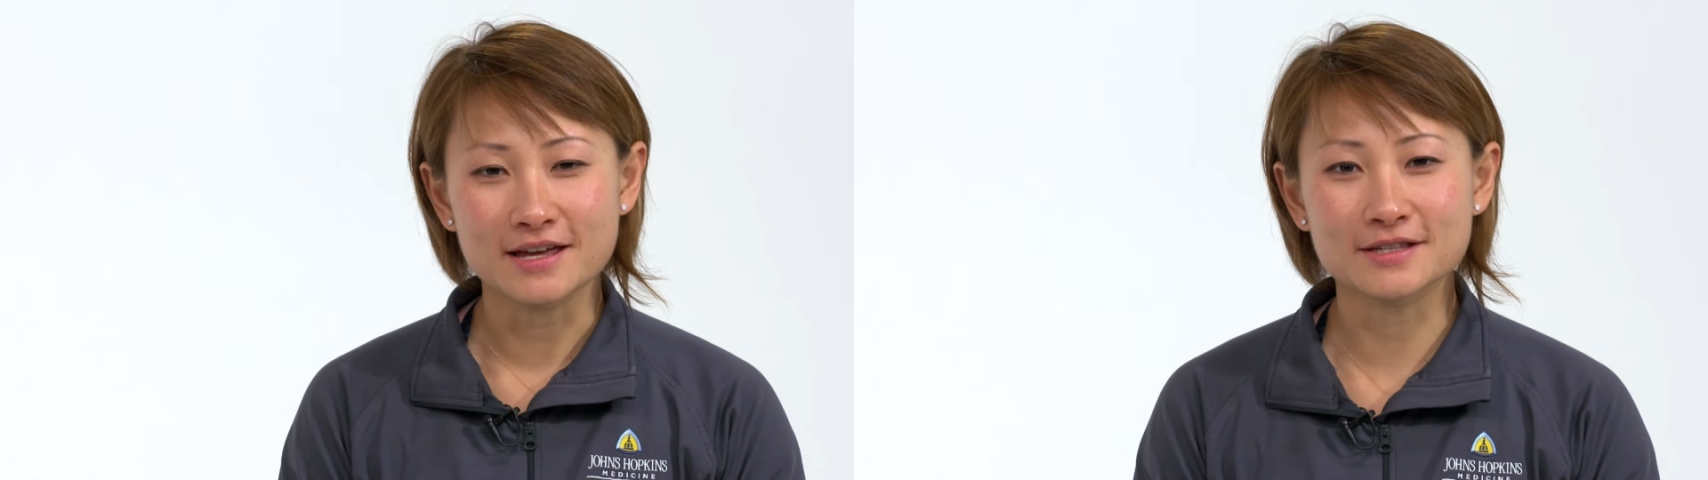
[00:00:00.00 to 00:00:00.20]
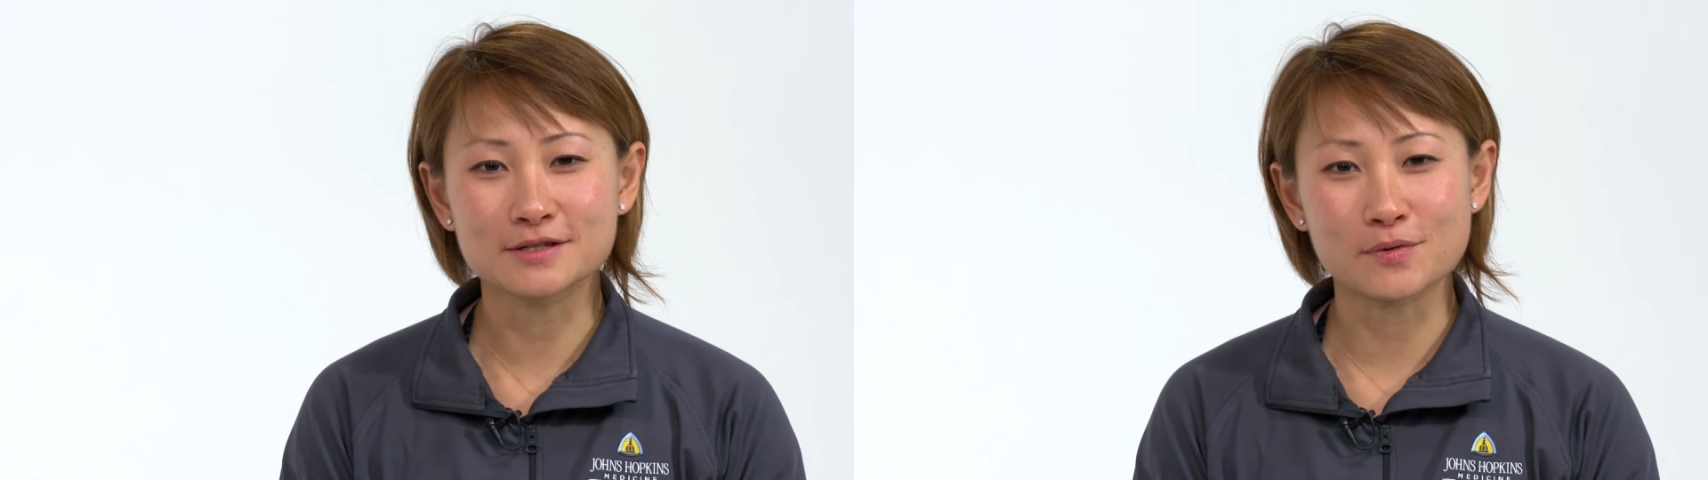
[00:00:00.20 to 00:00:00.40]

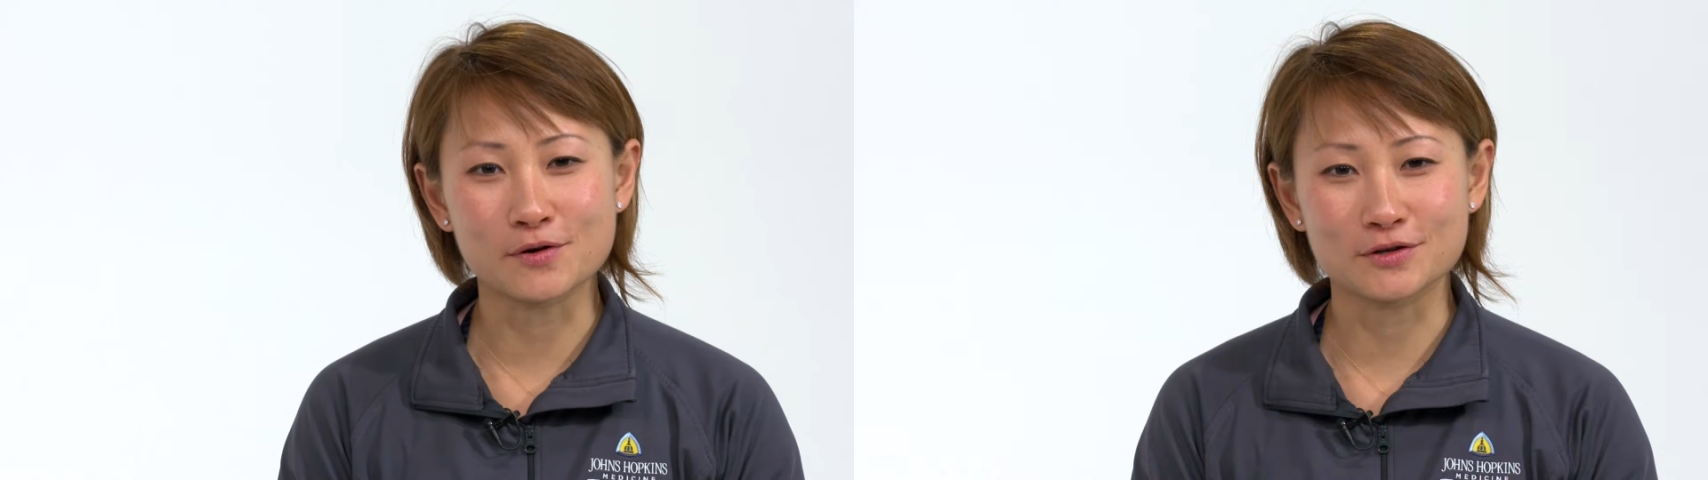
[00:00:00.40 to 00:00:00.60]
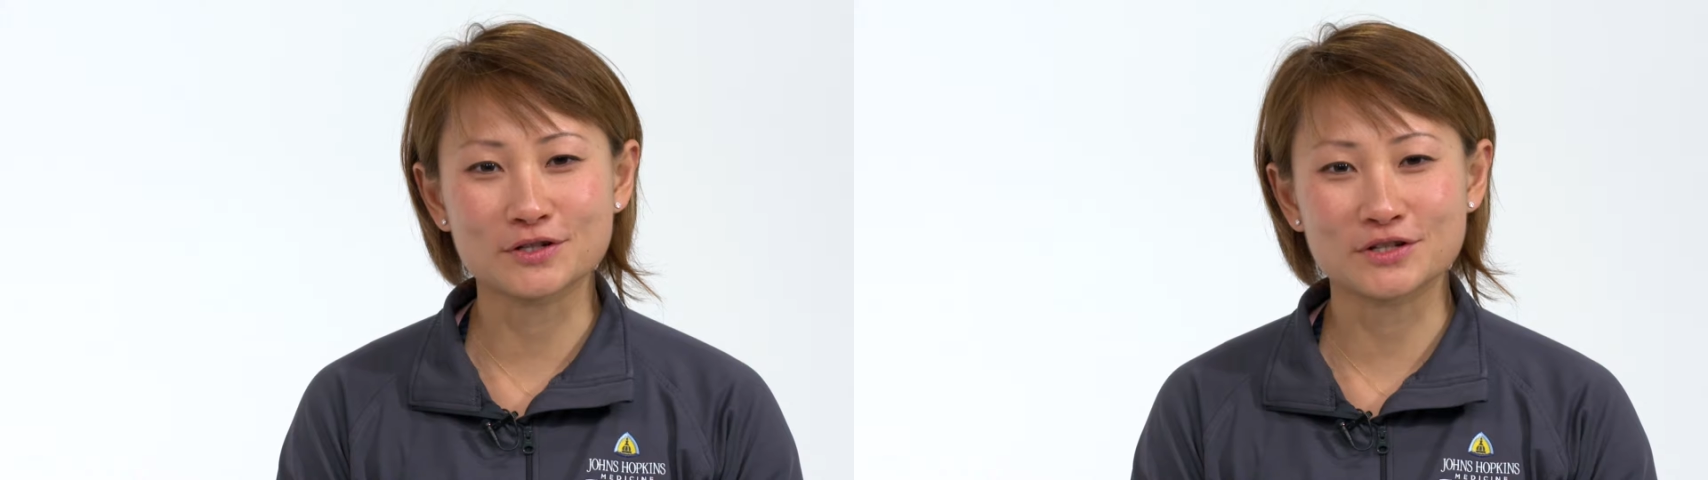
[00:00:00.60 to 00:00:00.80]
it's
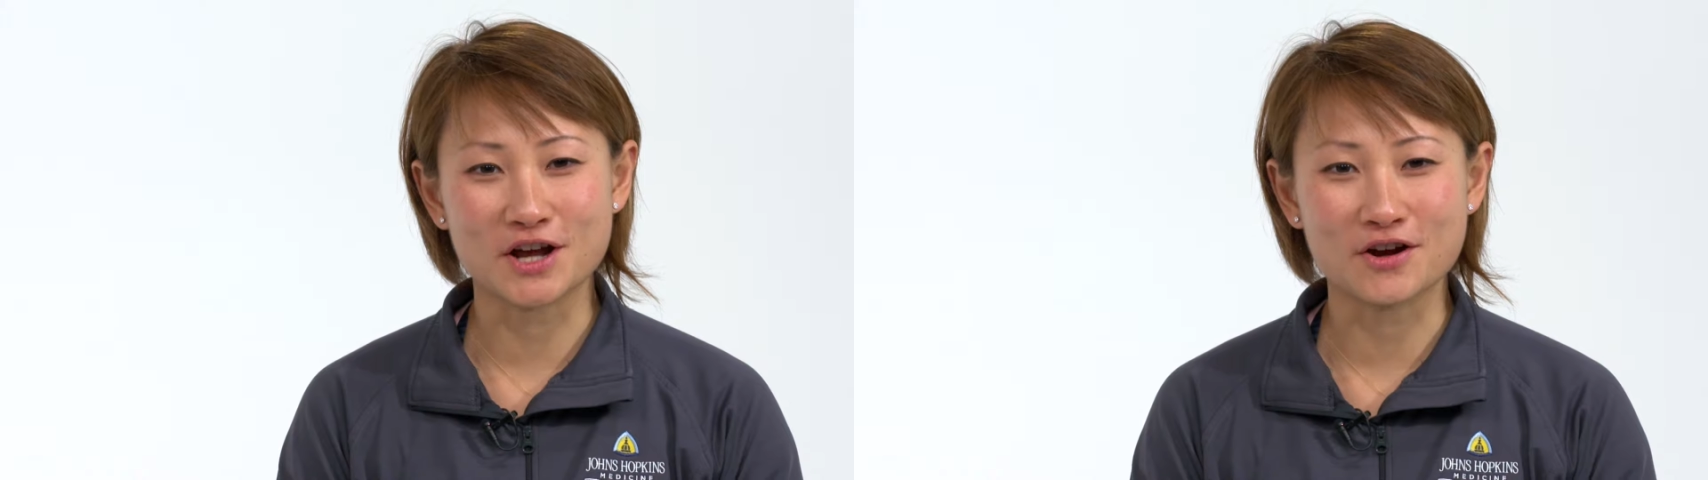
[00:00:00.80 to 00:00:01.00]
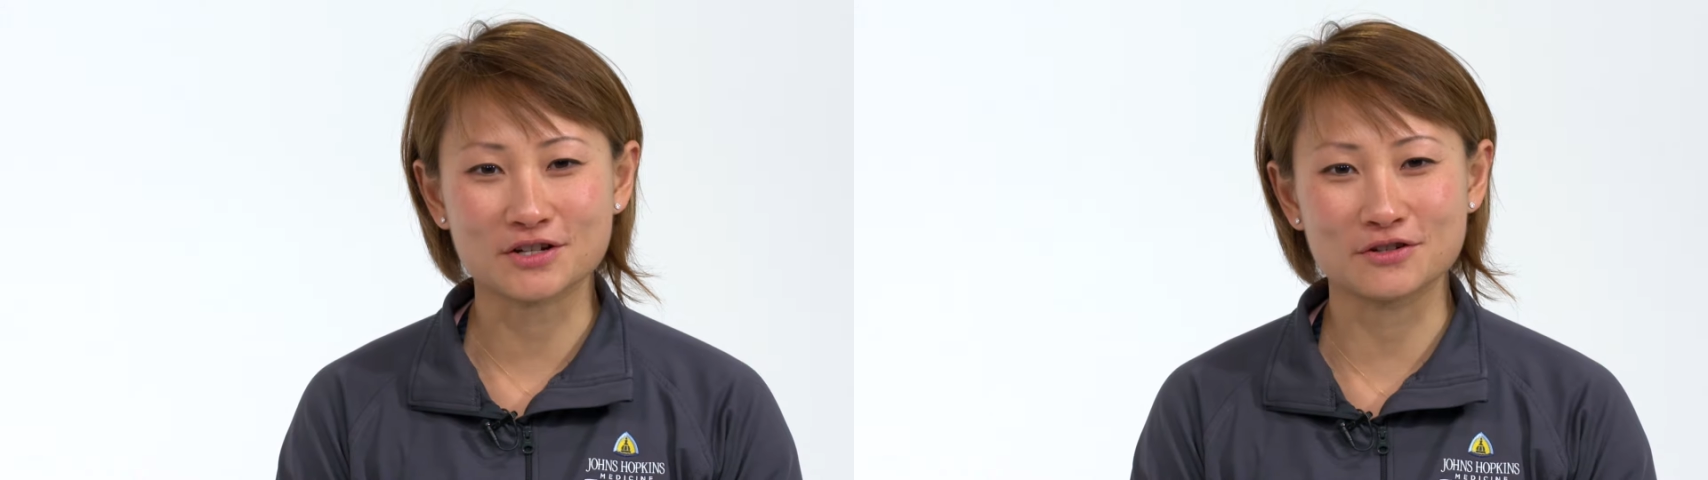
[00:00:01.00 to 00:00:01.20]
important to
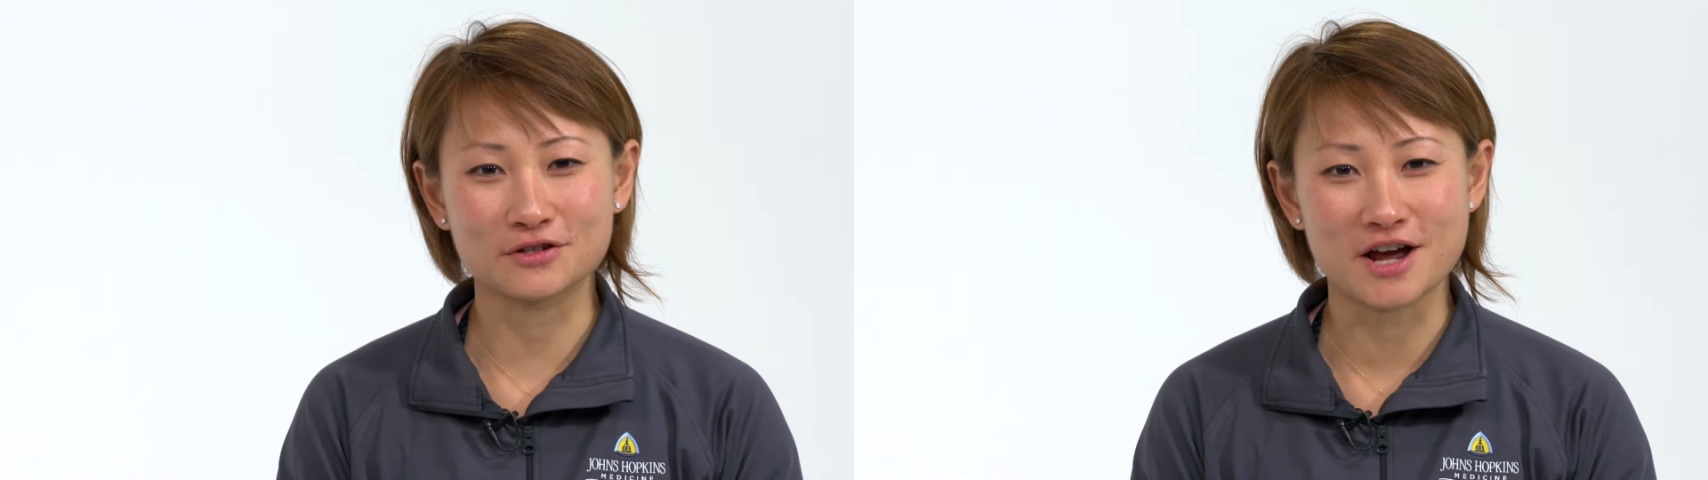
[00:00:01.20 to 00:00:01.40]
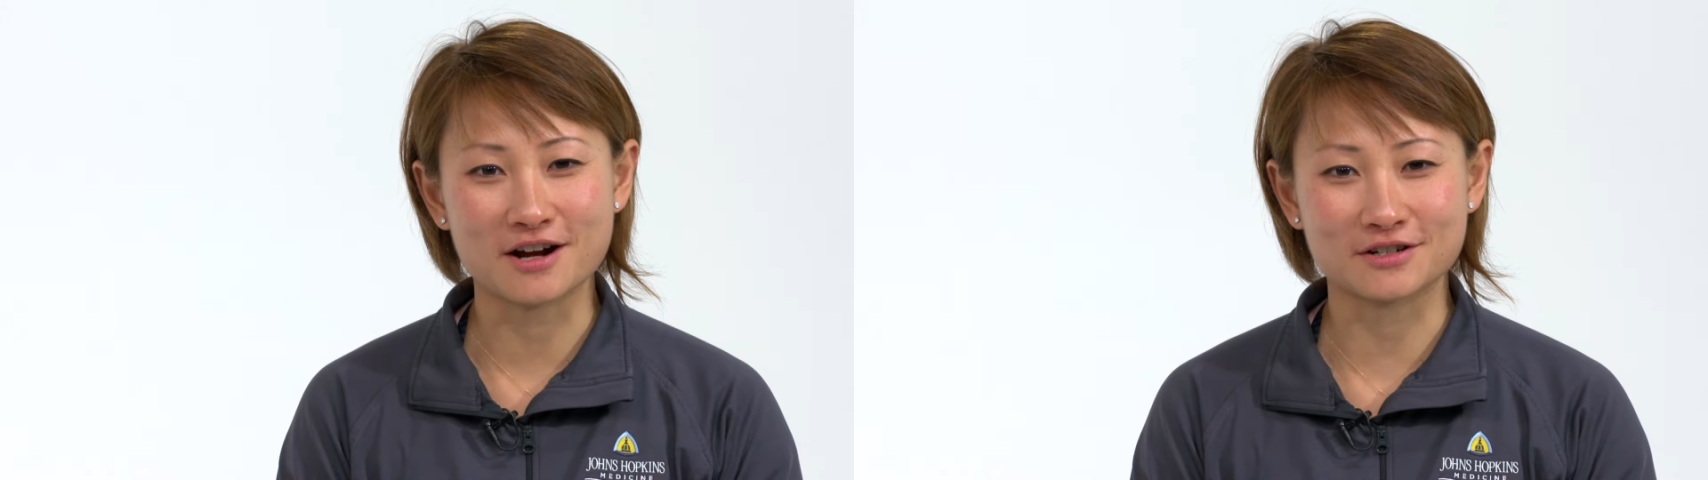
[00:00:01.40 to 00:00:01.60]
talk to
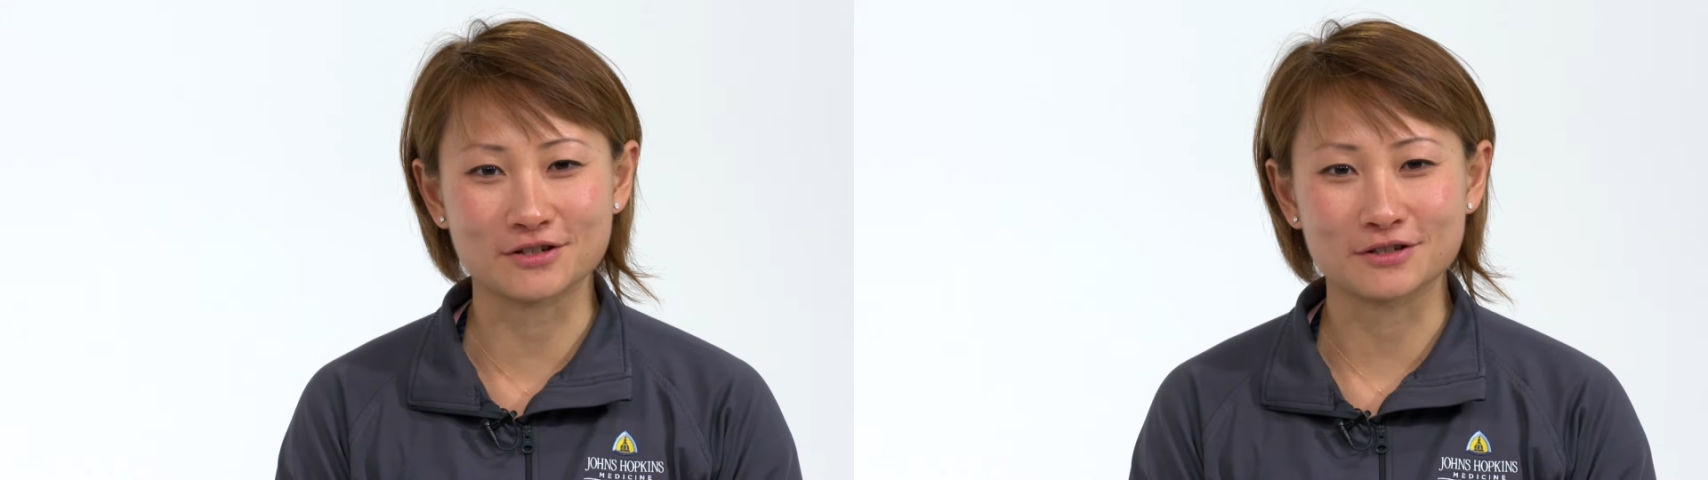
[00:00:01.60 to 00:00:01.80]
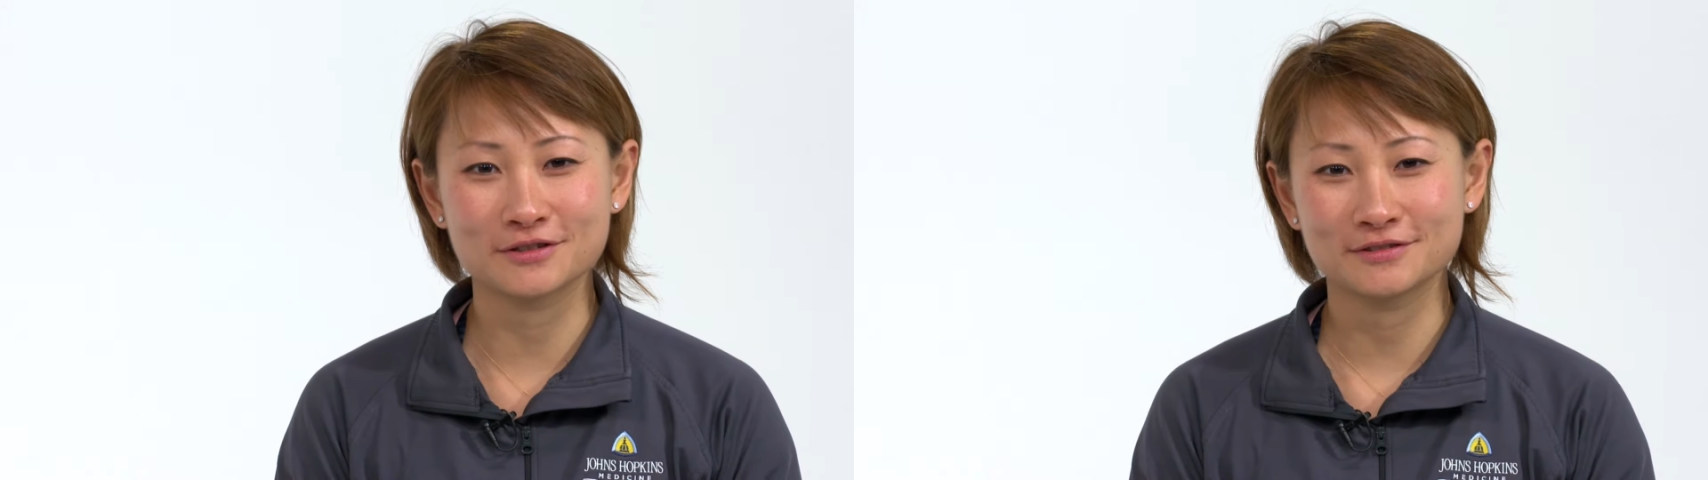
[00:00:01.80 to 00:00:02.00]
your
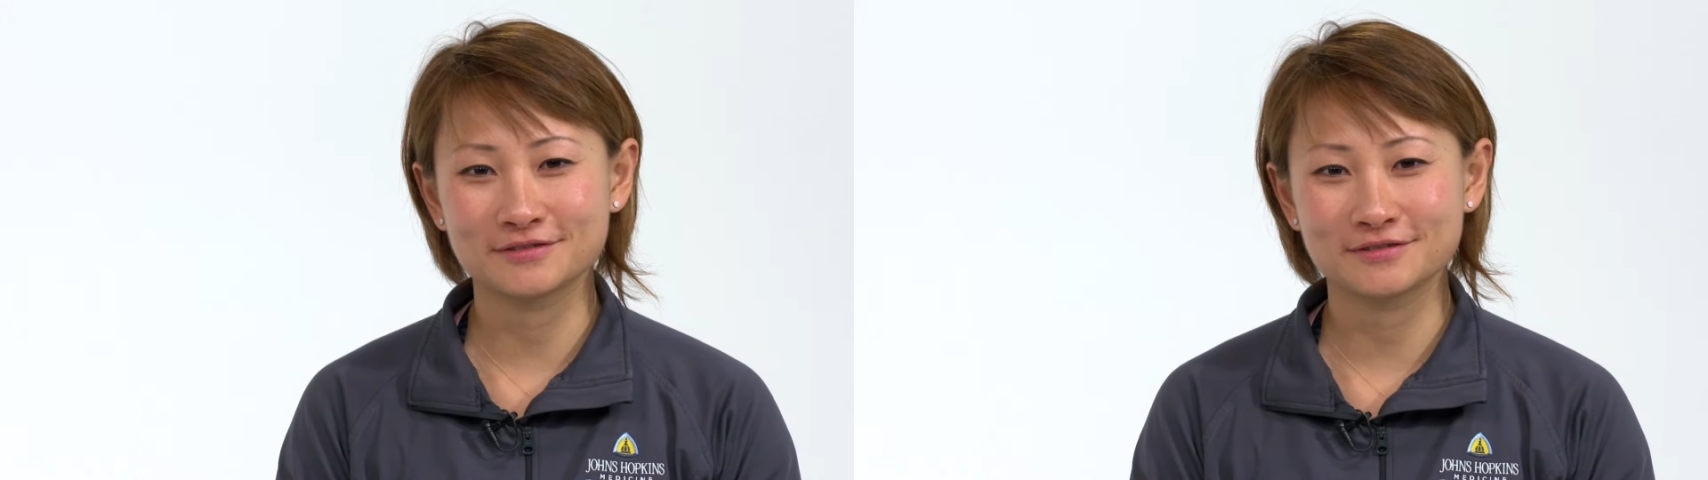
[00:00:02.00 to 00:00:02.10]
doctor.